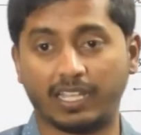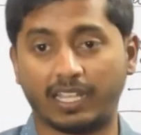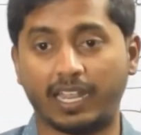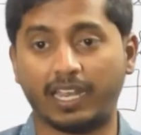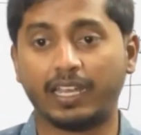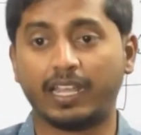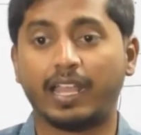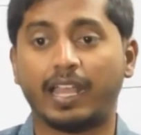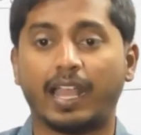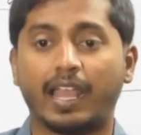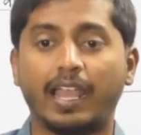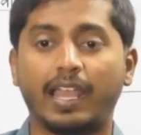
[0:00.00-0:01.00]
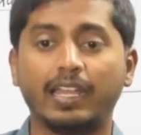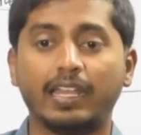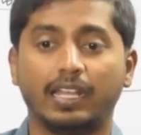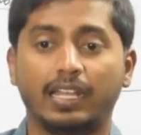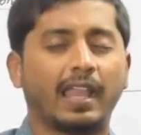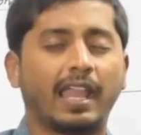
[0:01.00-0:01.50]
right. And
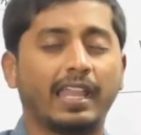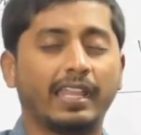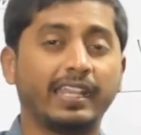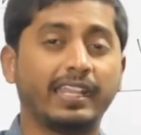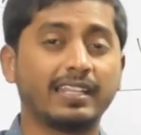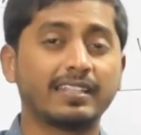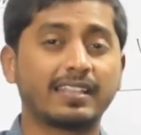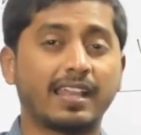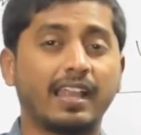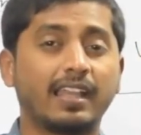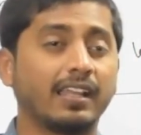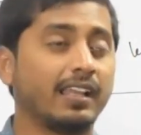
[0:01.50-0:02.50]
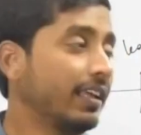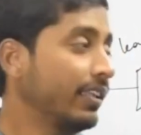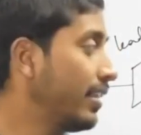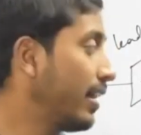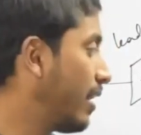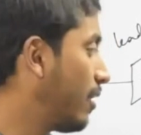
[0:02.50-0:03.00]
he tells that
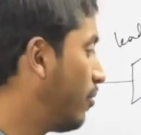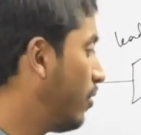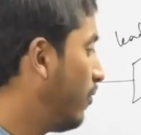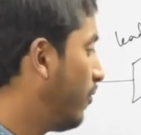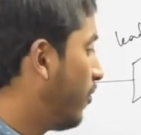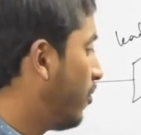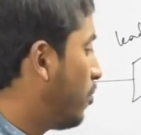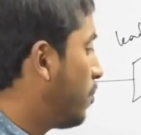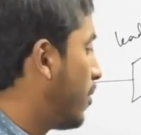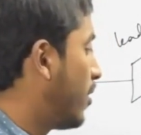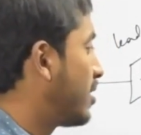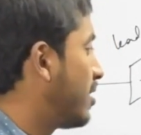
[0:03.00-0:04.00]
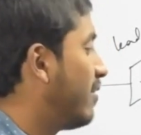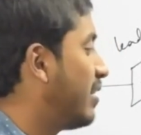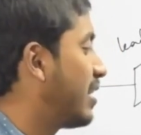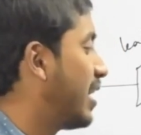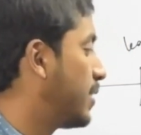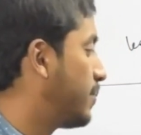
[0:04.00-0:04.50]
there are only few positively
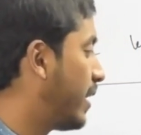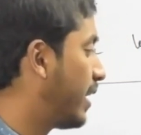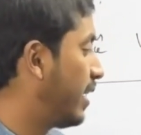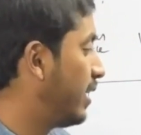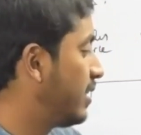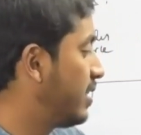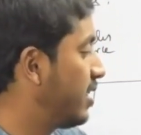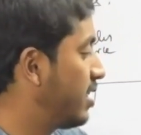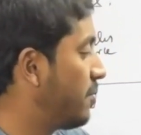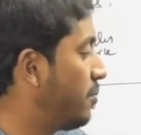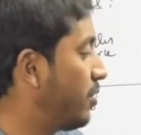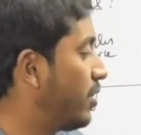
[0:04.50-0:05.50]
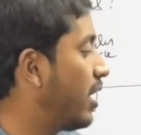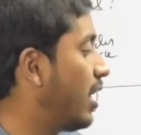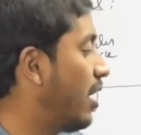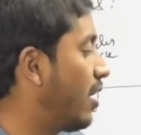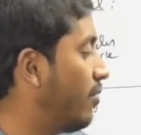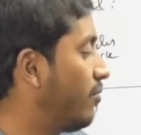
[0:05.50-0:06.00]
charged particles distributed
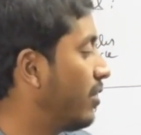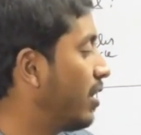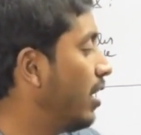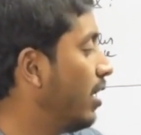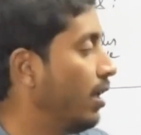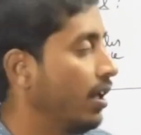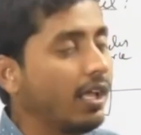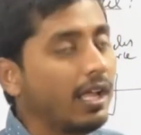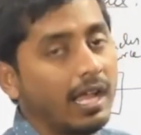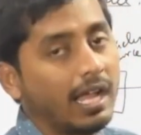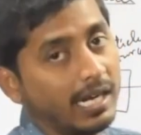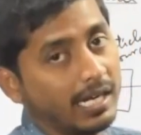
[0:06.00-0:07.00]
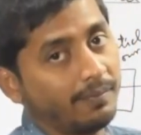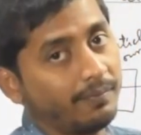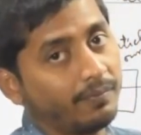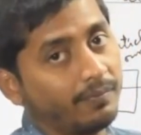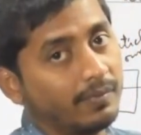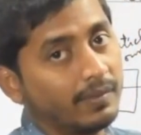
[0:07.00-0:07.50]
around the atom,
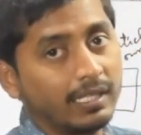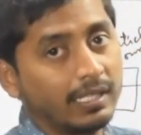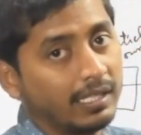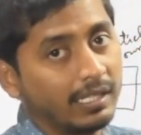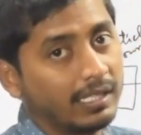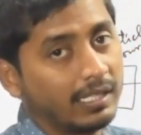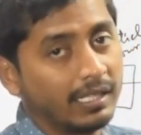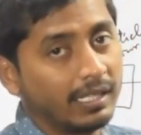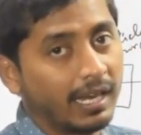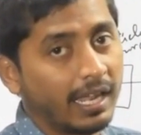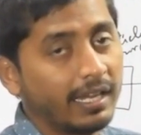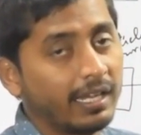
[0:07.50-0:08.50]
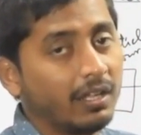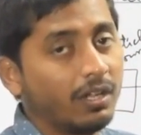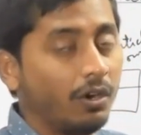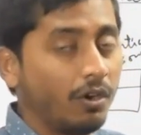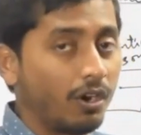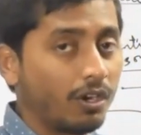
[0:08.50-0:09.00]
right.
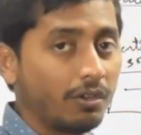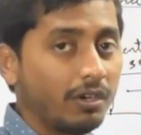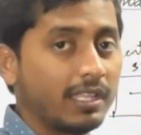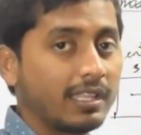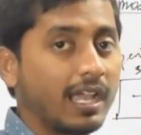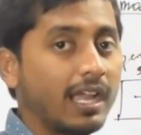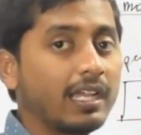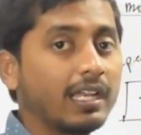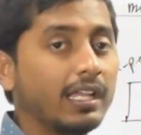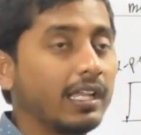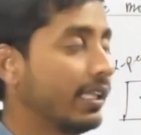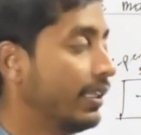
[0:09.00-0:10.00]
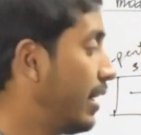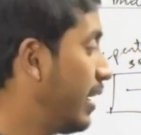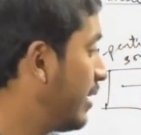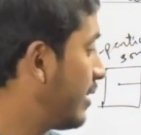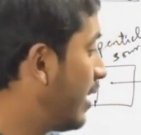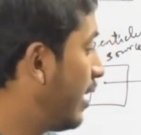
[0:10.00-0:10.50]
Not only that, there
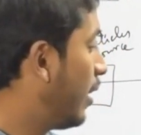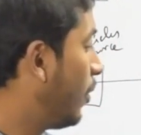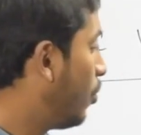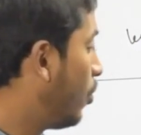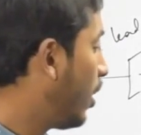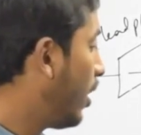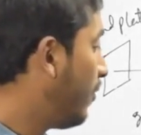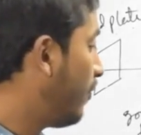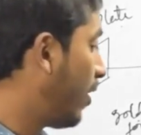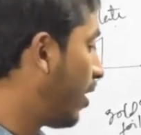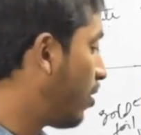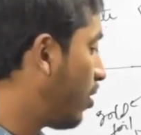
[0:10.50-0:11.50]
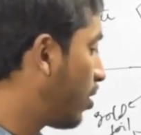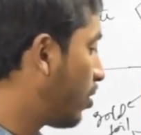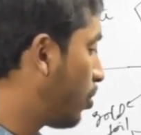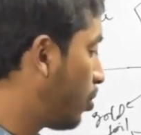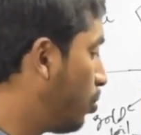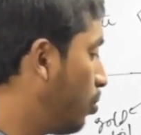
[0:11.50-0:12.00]
is only 1 or
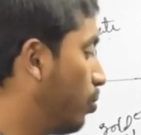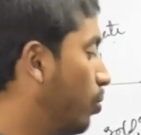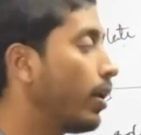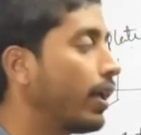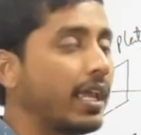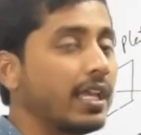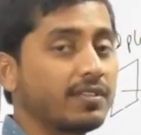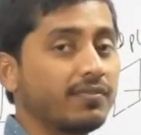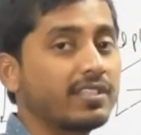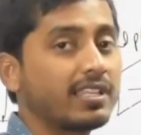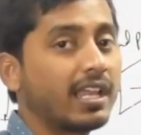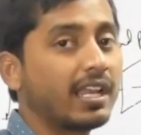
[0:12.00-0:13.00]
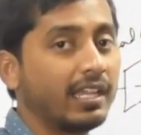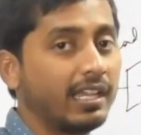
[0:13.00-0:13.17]
2 rays which are